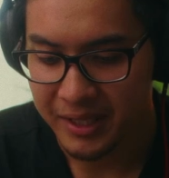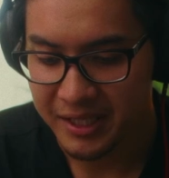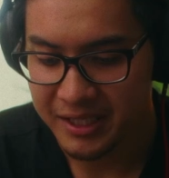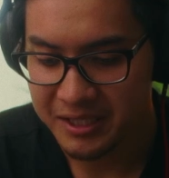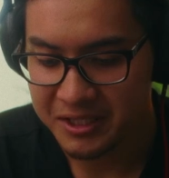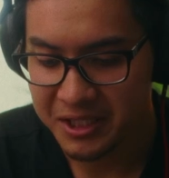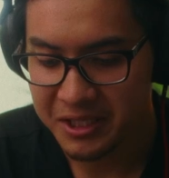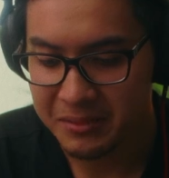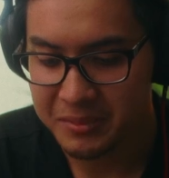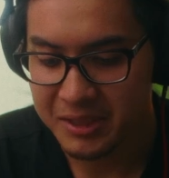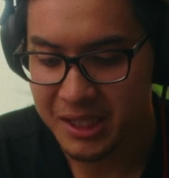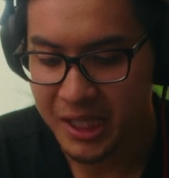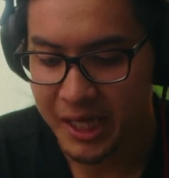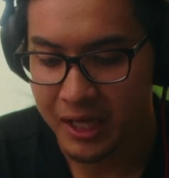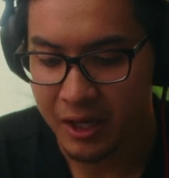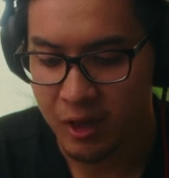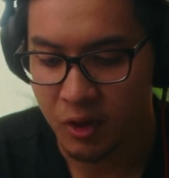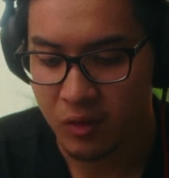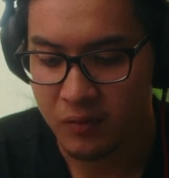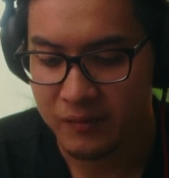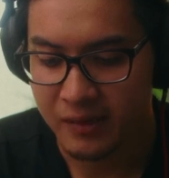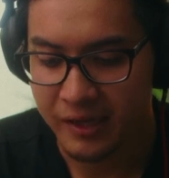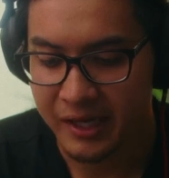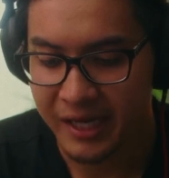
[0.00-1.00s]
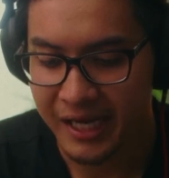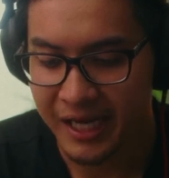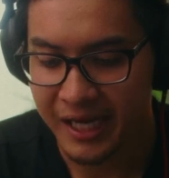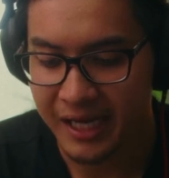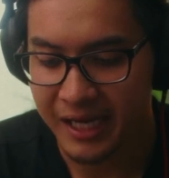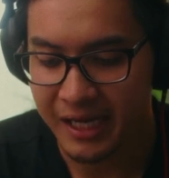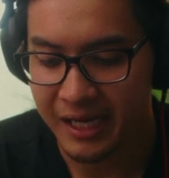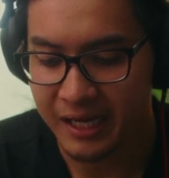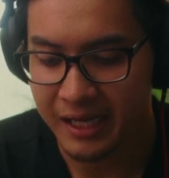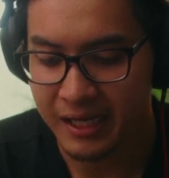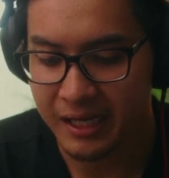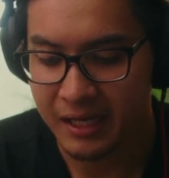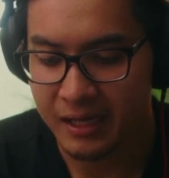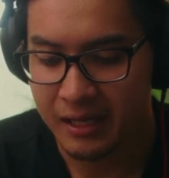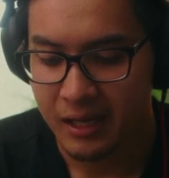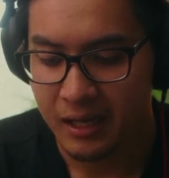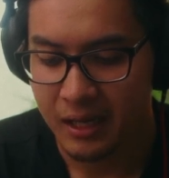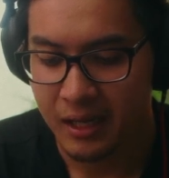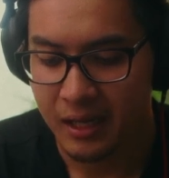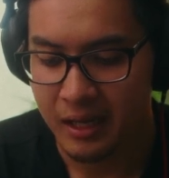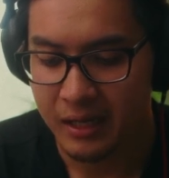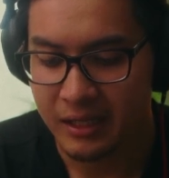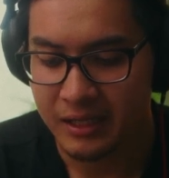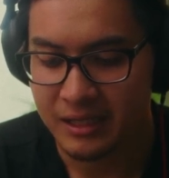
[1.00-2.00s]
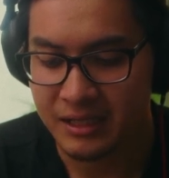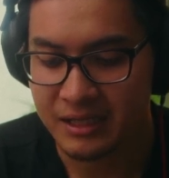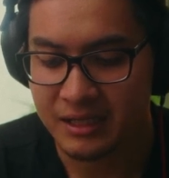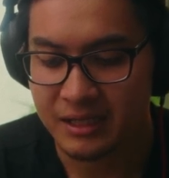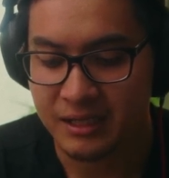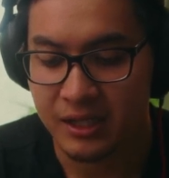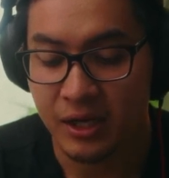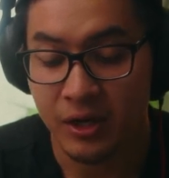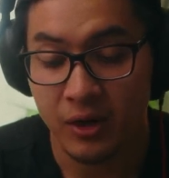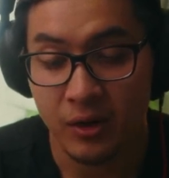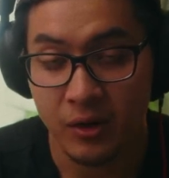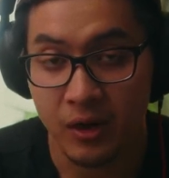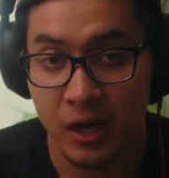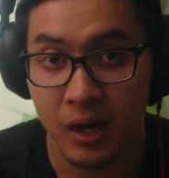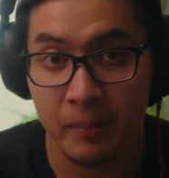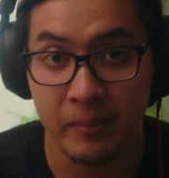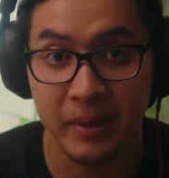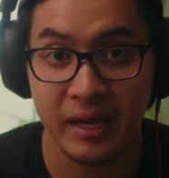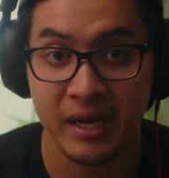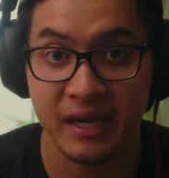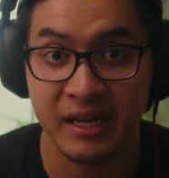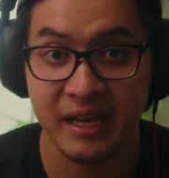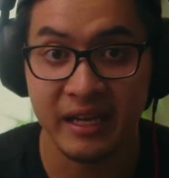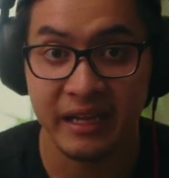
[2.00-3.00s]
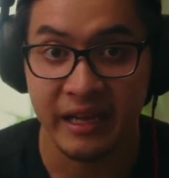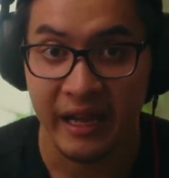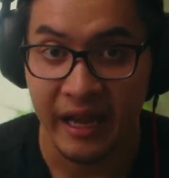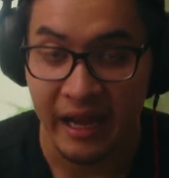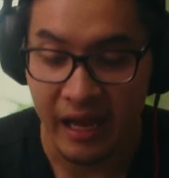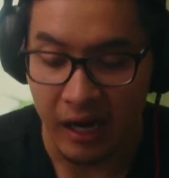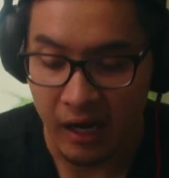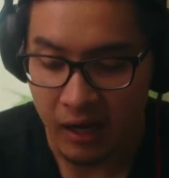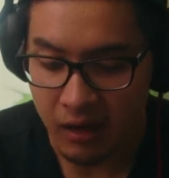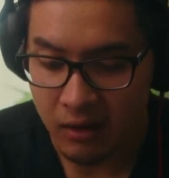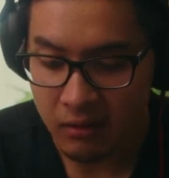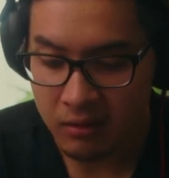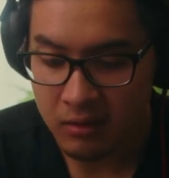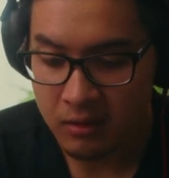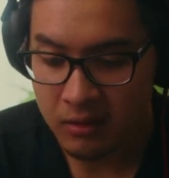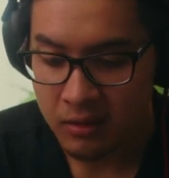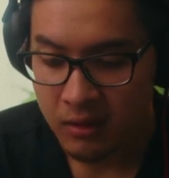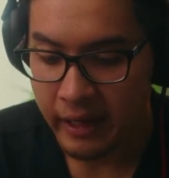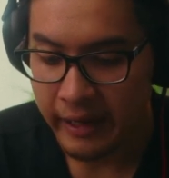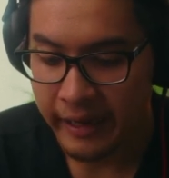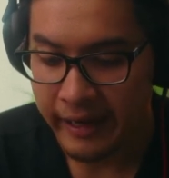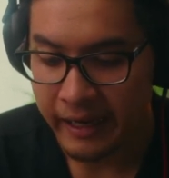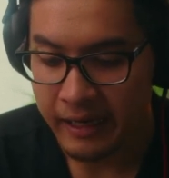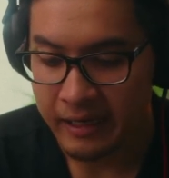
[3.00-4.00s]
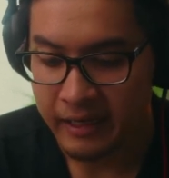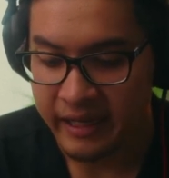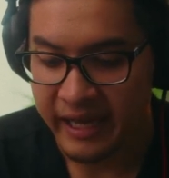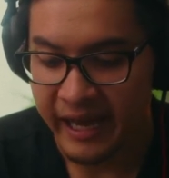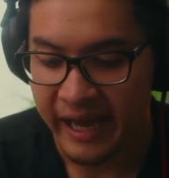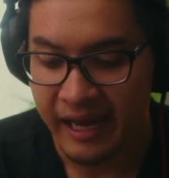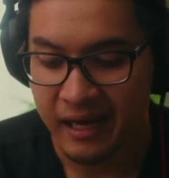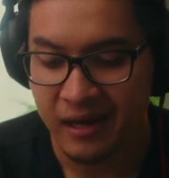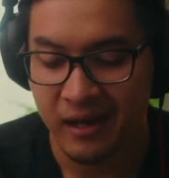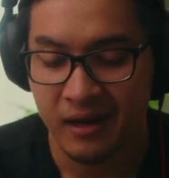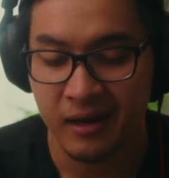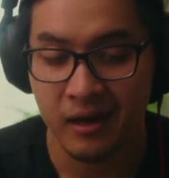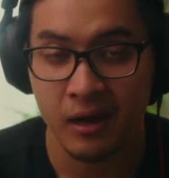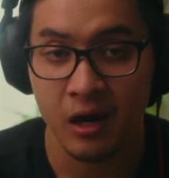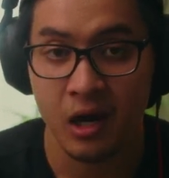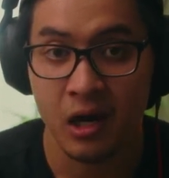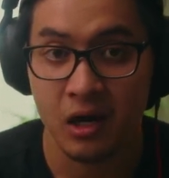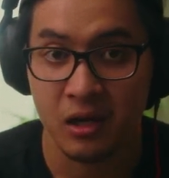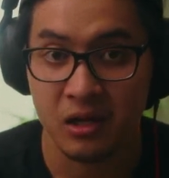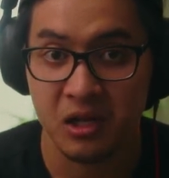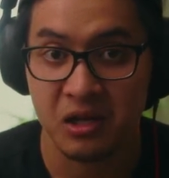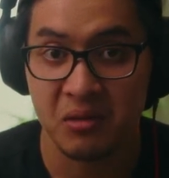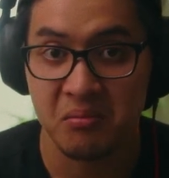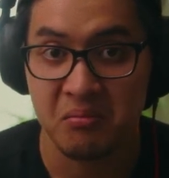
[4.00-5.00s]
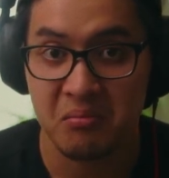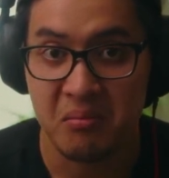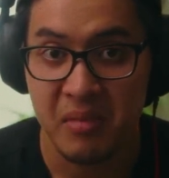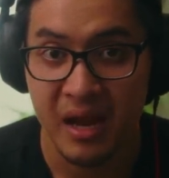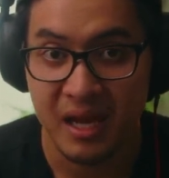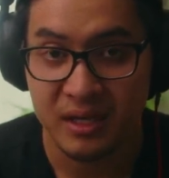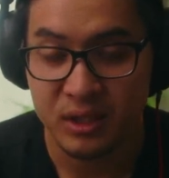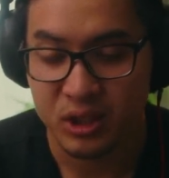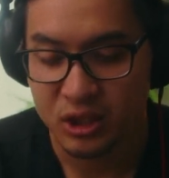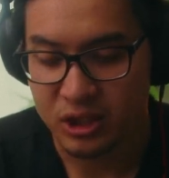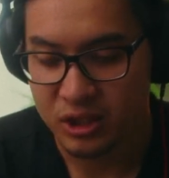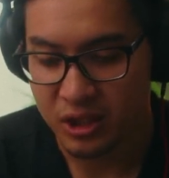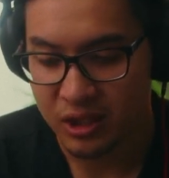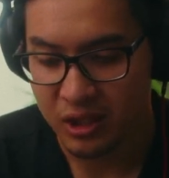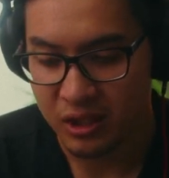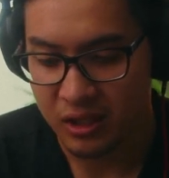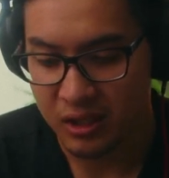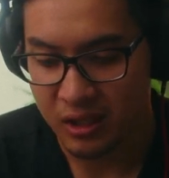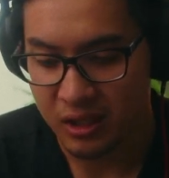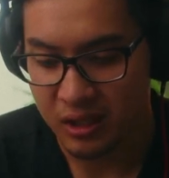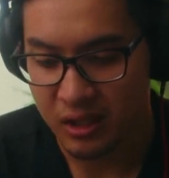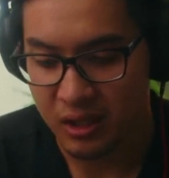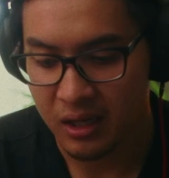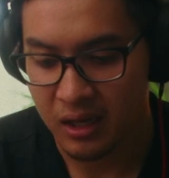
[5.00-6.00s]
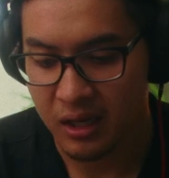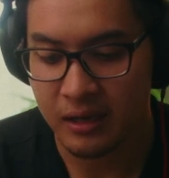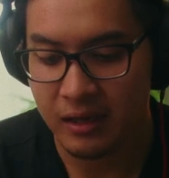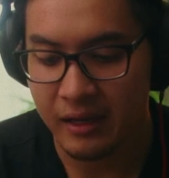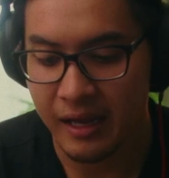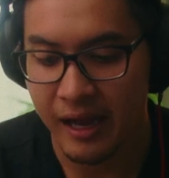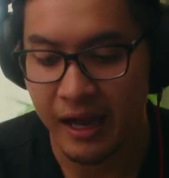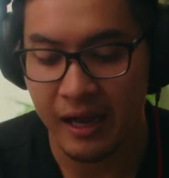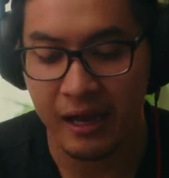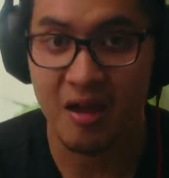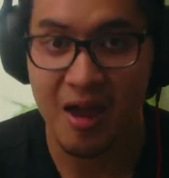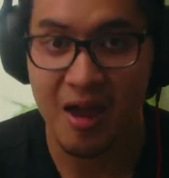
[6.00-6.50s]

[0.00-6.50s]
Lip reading: it seems like overheating is still up in the air, and Canon only mentioned that